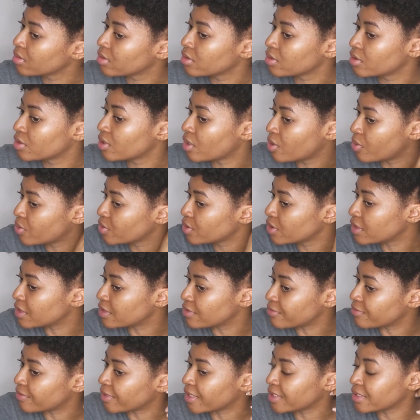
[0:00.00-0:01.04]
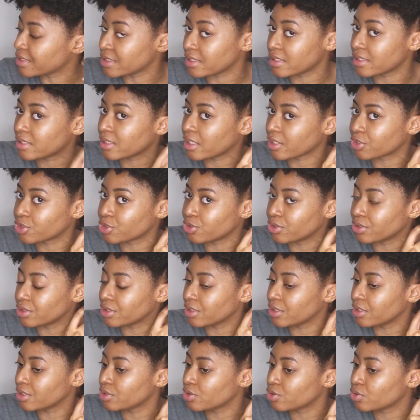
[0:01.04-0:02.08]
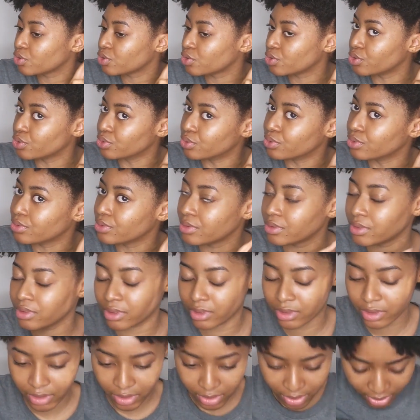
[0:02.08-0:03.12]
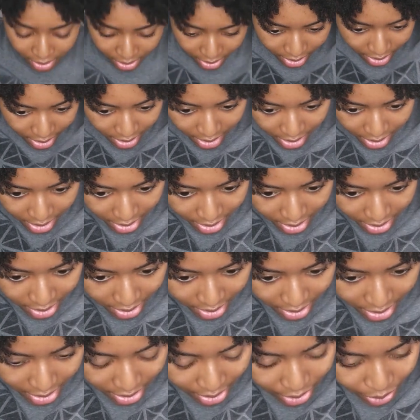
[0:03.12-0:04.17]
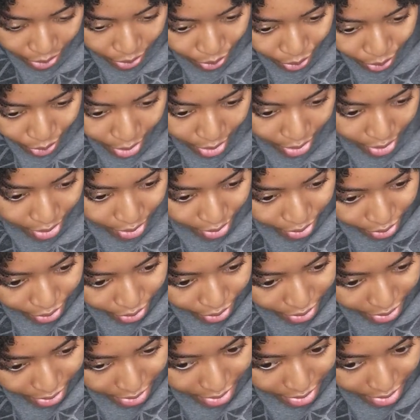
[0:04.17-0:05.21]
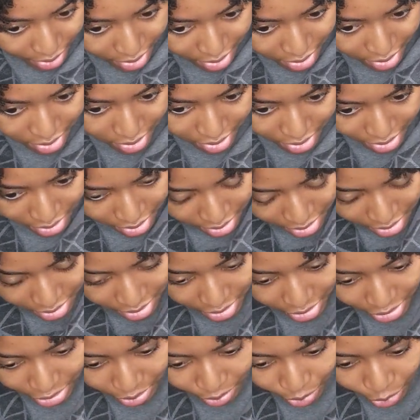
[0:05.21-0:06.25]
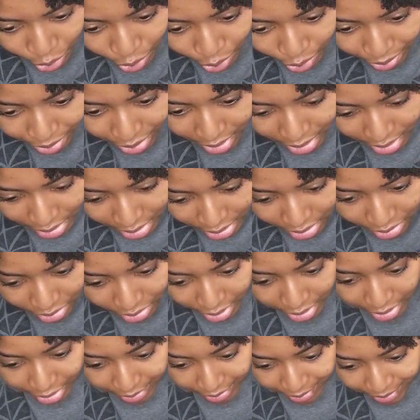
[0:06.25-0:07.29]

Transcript: So I want to divide this section into 2 and work on a small piece, right?